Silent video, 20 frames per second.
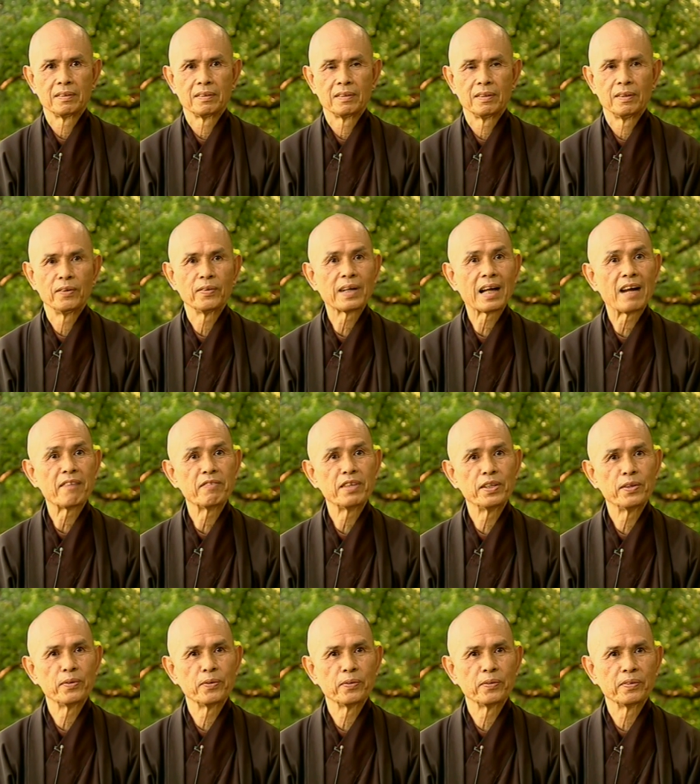
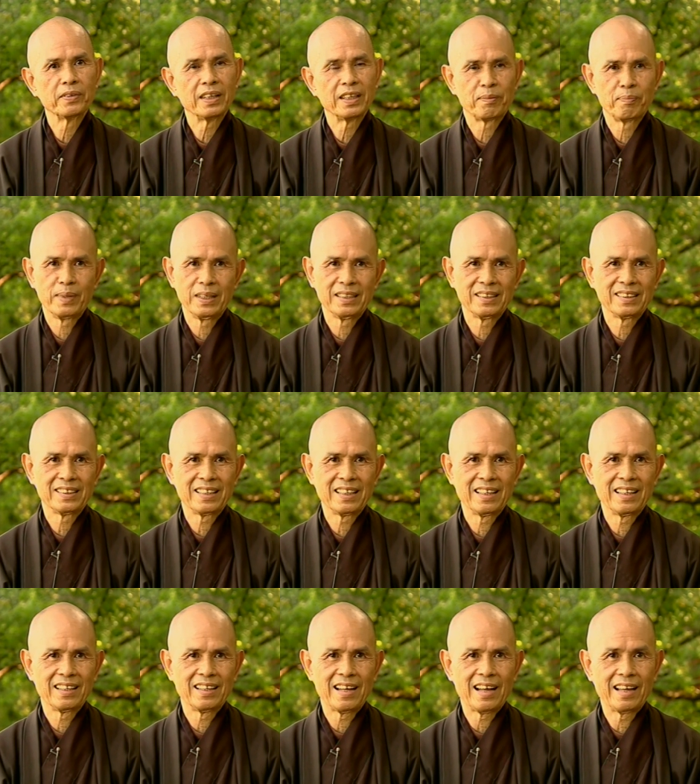Lokavidu, it means
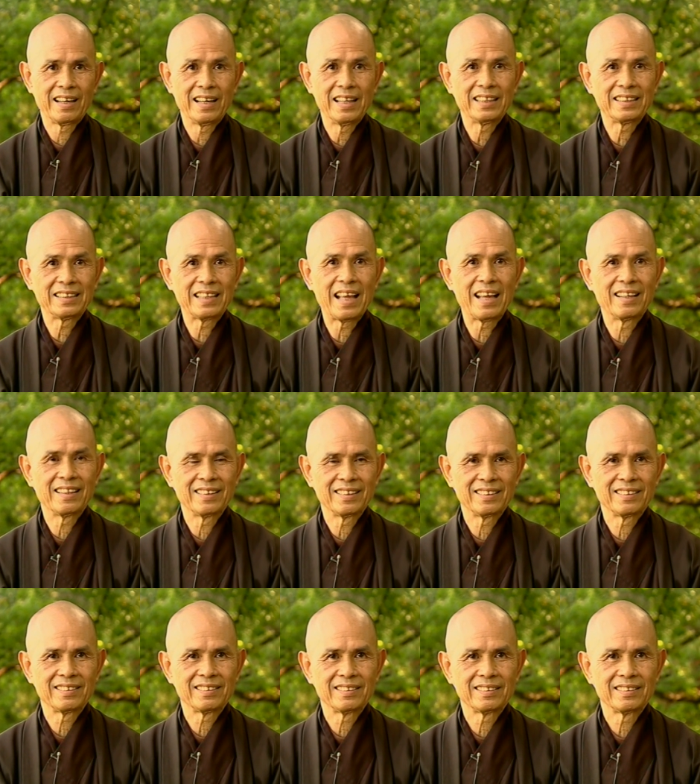uh, understanding
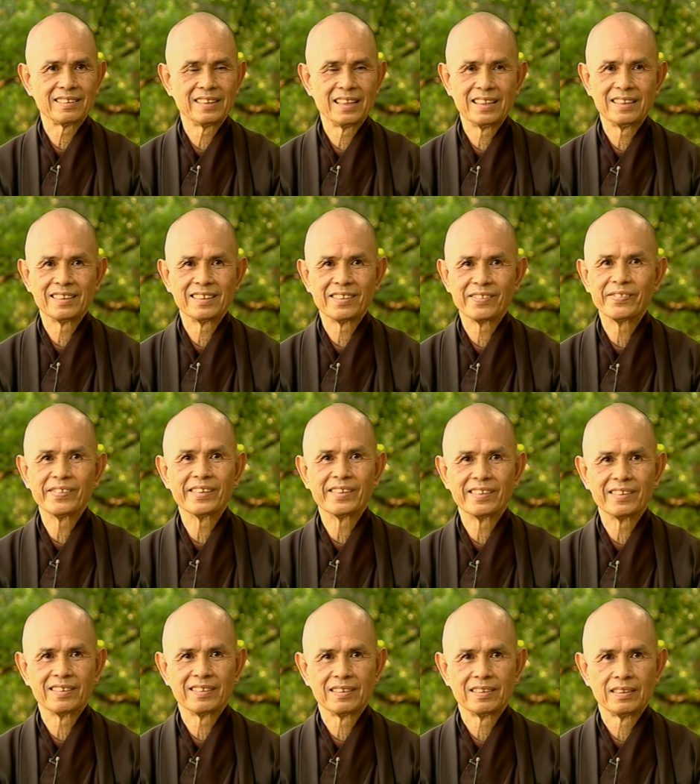the
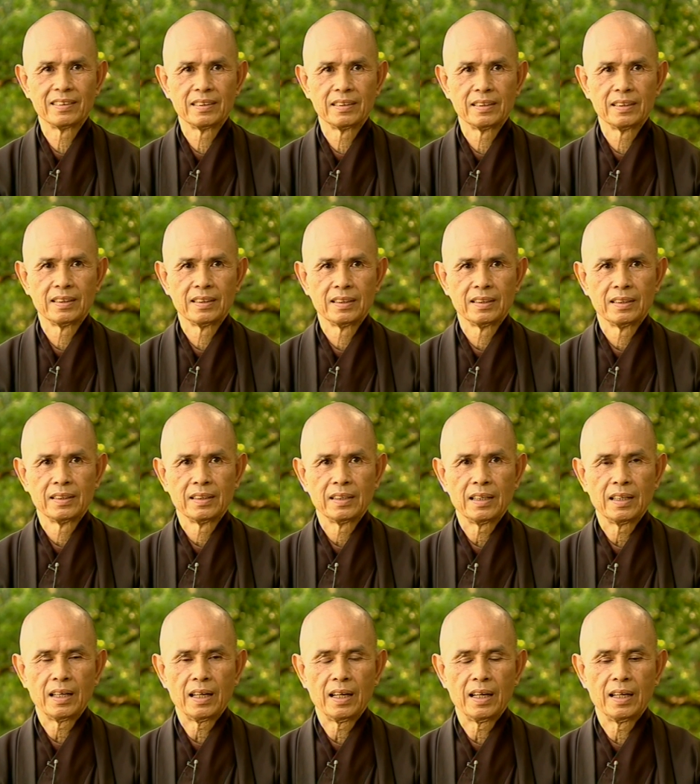world.
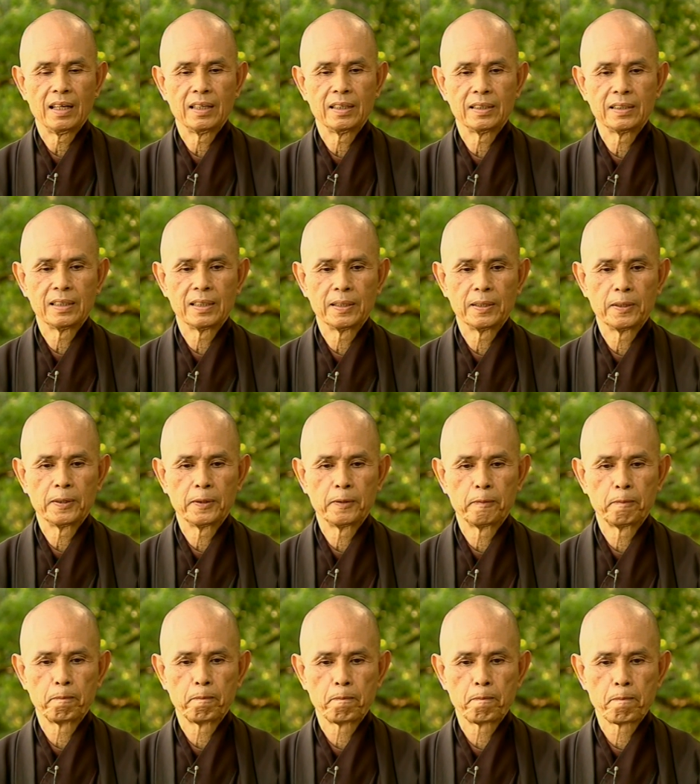And
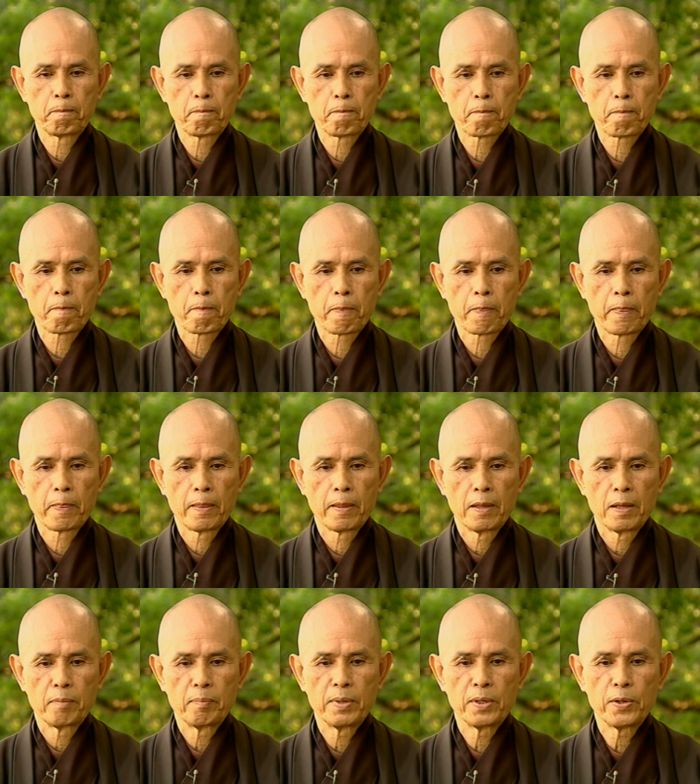um,
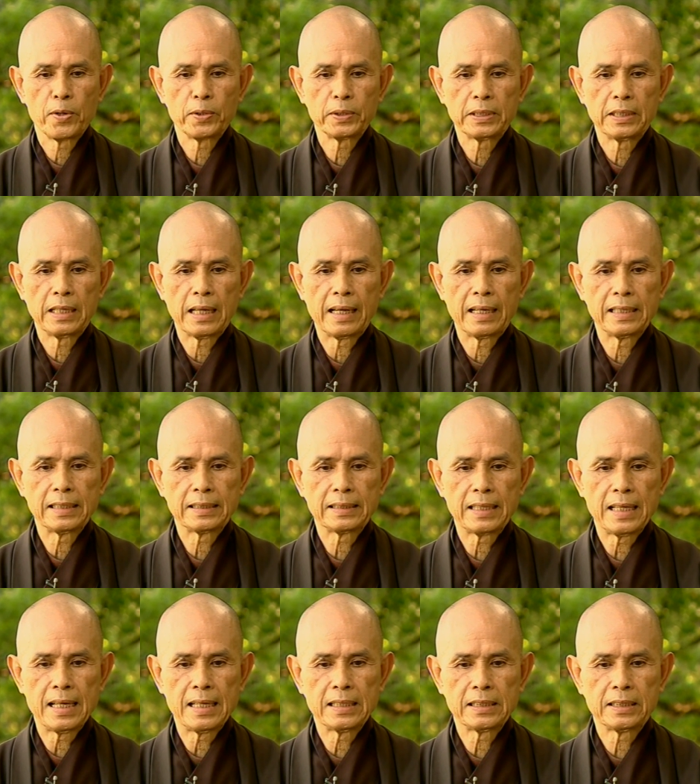because he
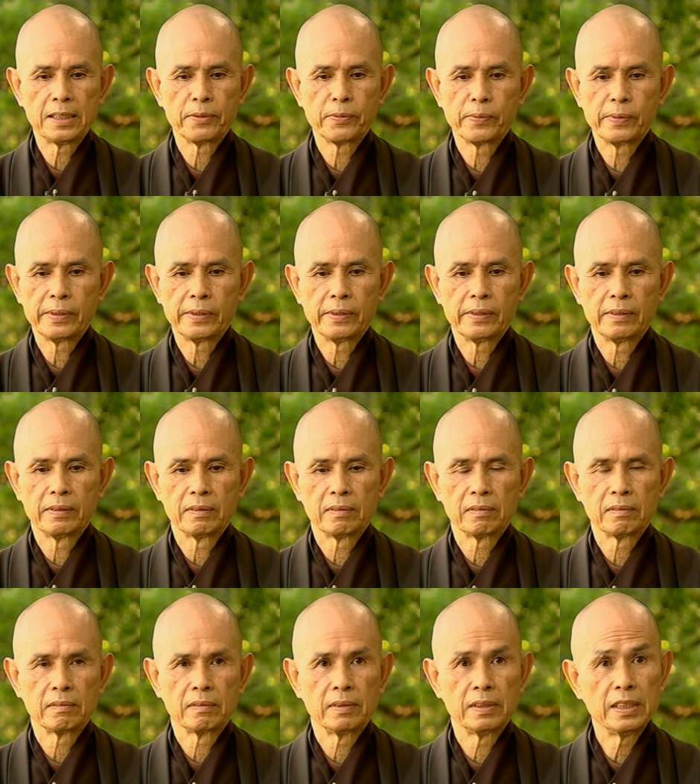understands the world
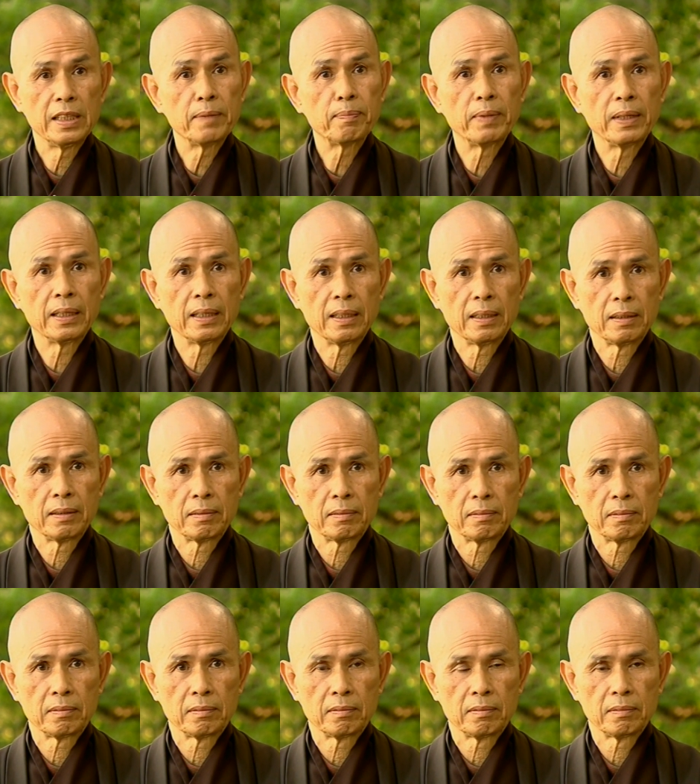deeply,
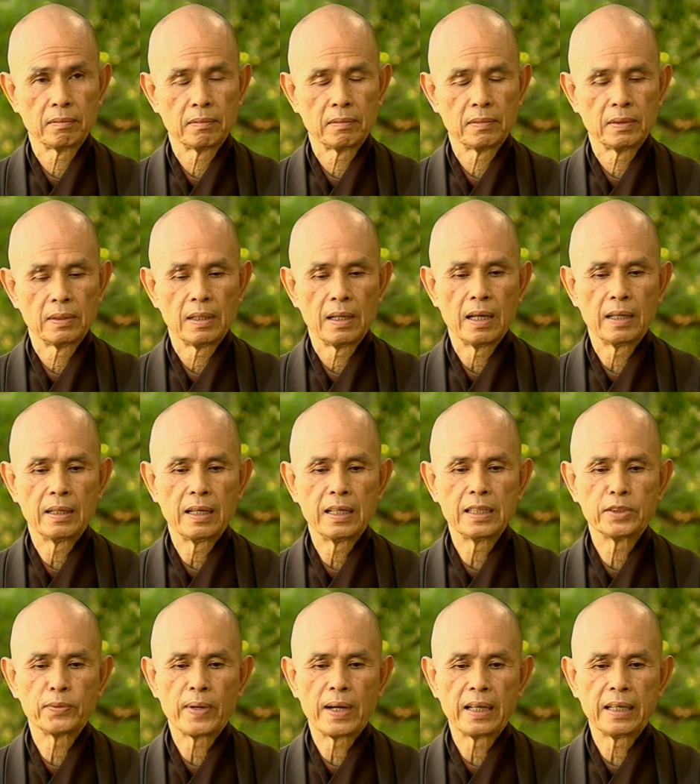and that
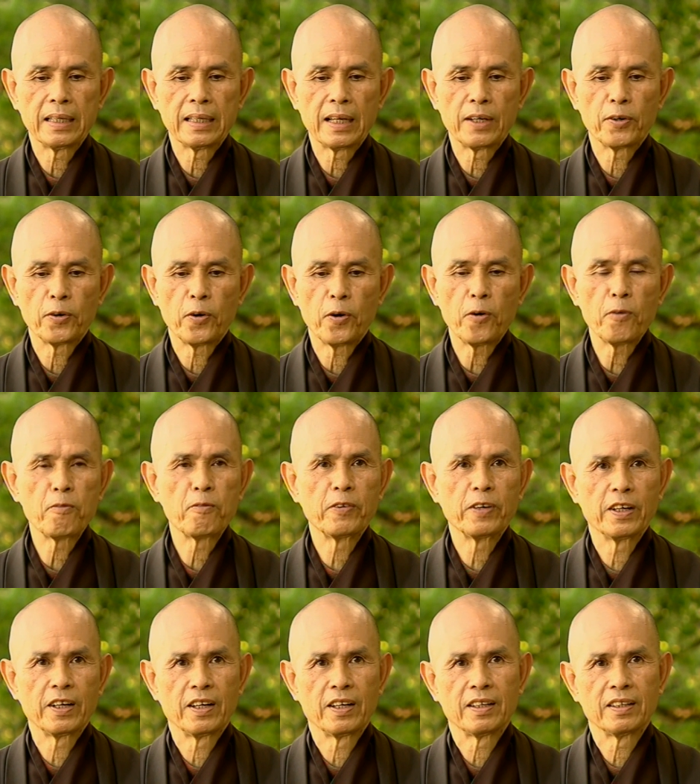is why he can
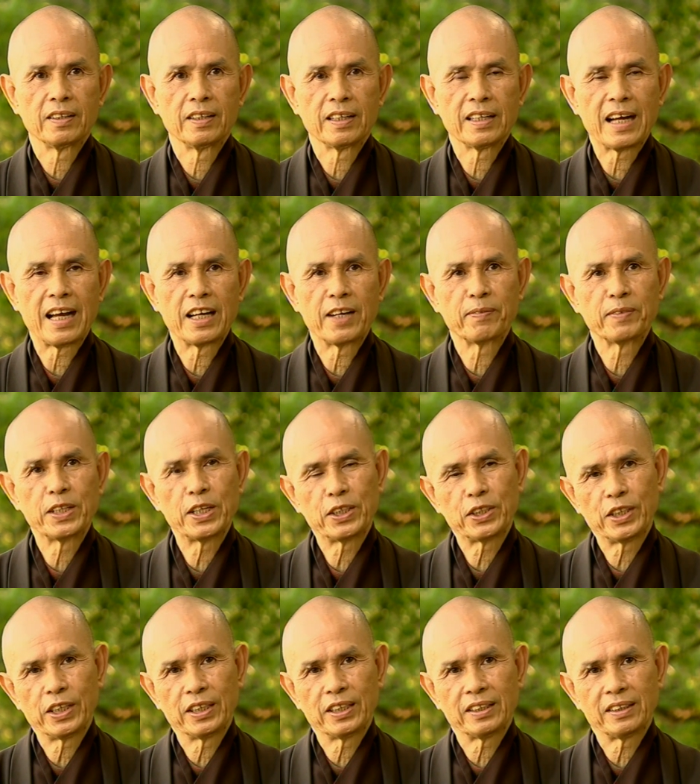offer the kind of
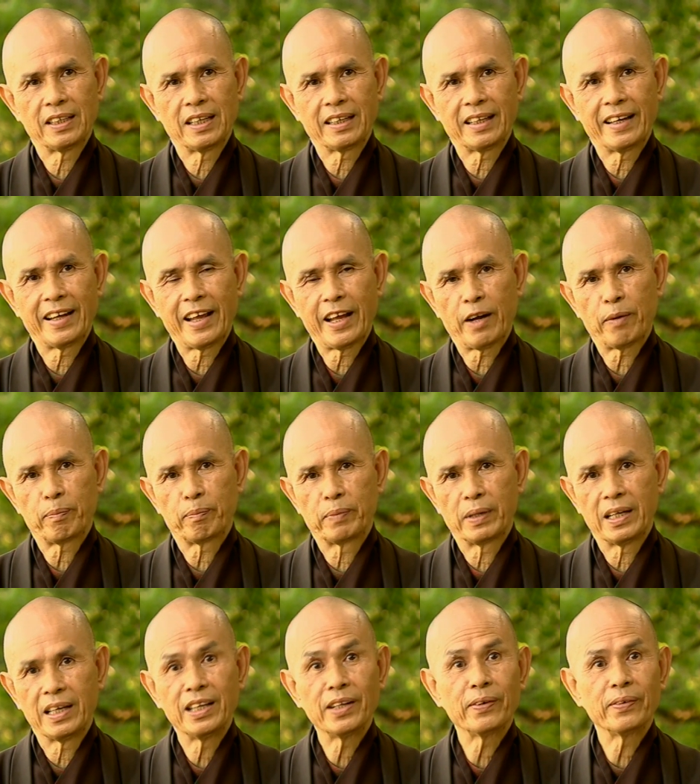teaching that can help
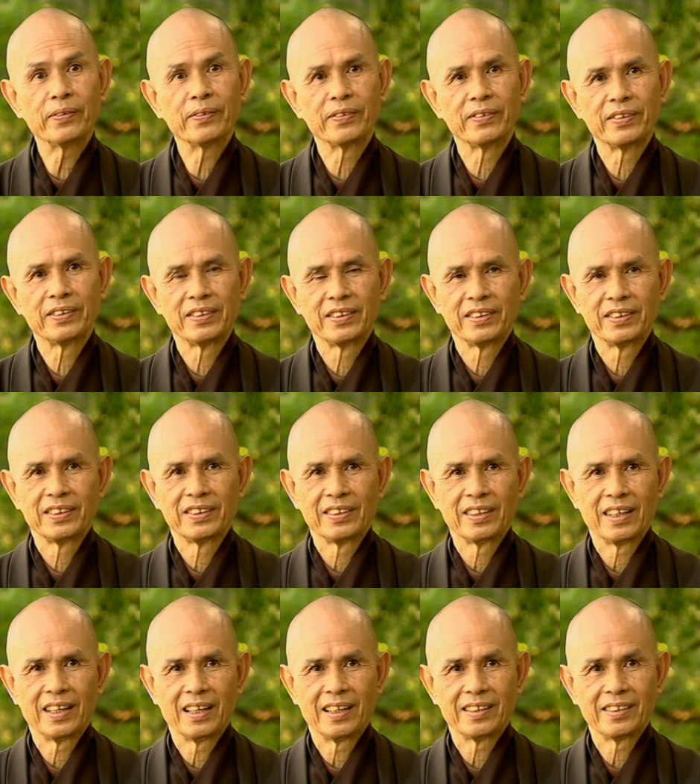heal
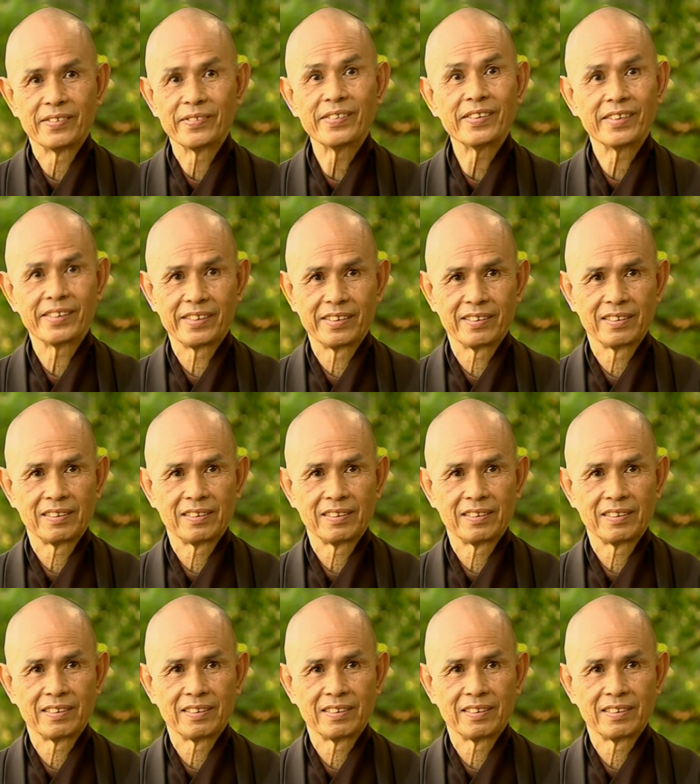uh, the world.